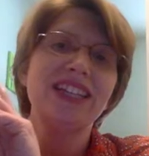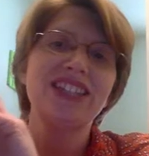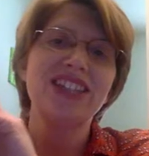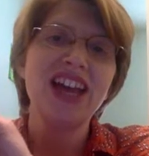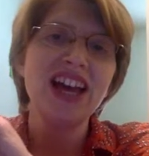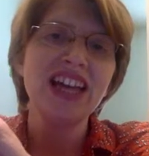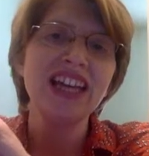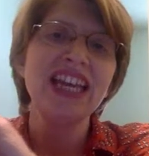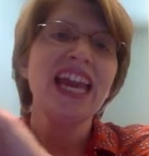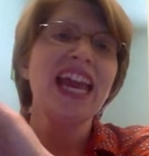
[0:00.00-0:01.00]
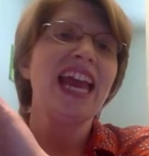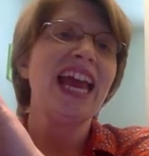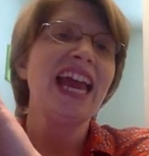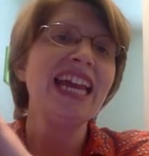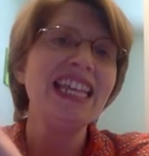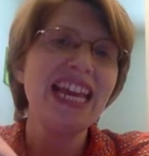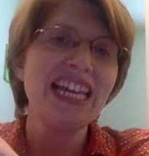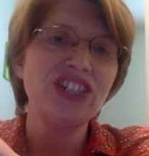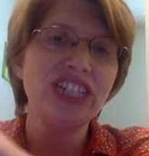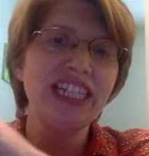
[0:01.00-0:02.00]
tongue, and
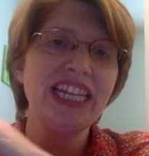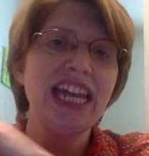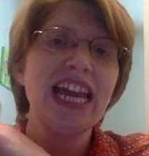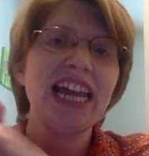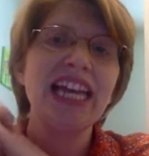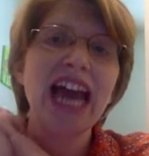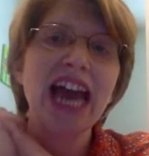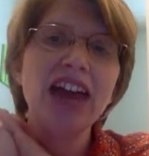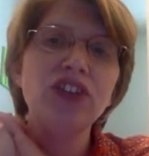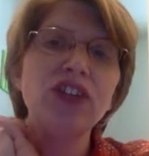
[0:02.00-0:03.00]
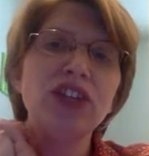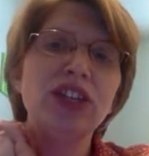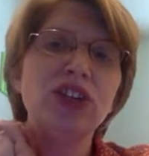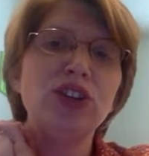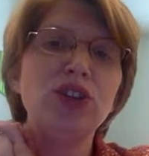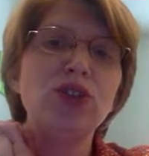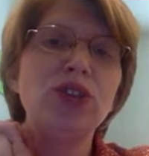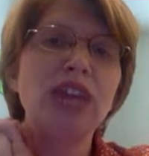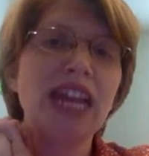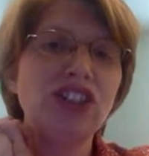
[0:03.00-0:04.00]
nation gather in the new
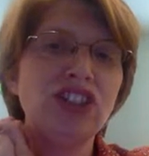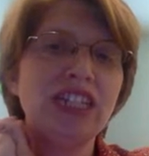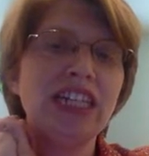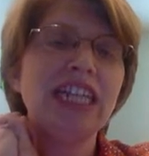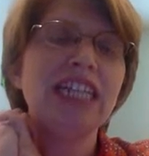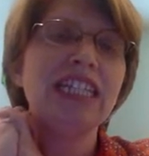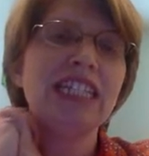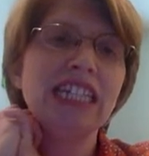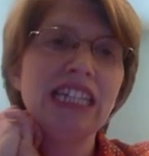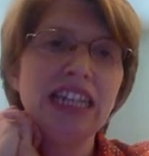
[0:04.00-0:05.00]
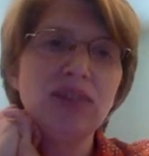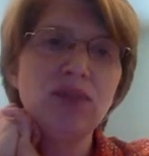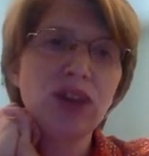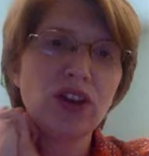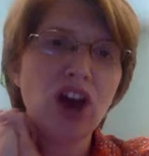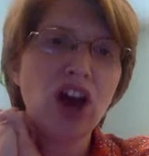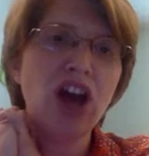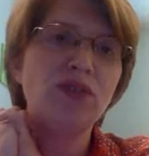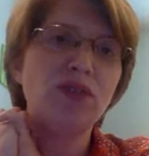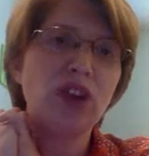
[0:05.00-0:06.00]
creation to live with
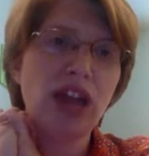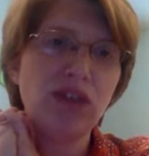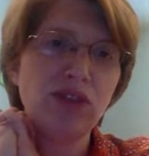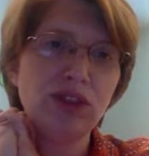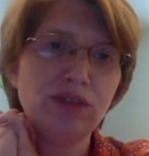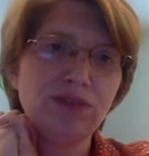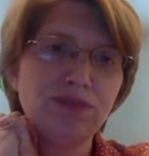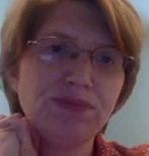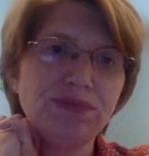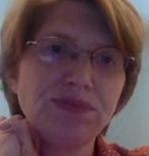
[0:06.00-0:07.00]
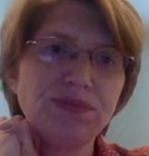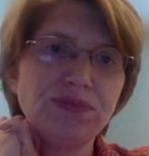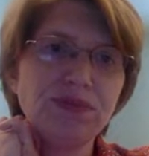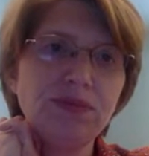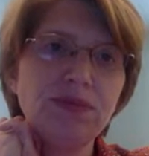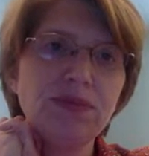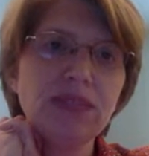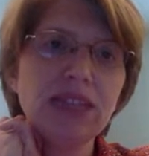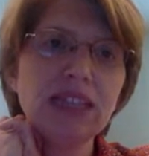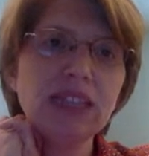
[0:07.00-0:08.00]
God forever.
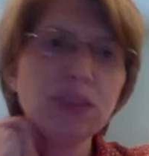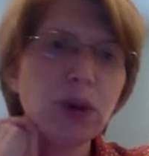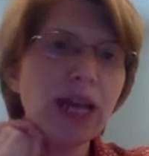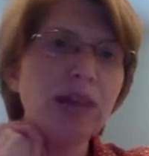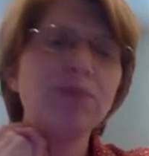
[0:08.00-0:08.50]
Let's pray.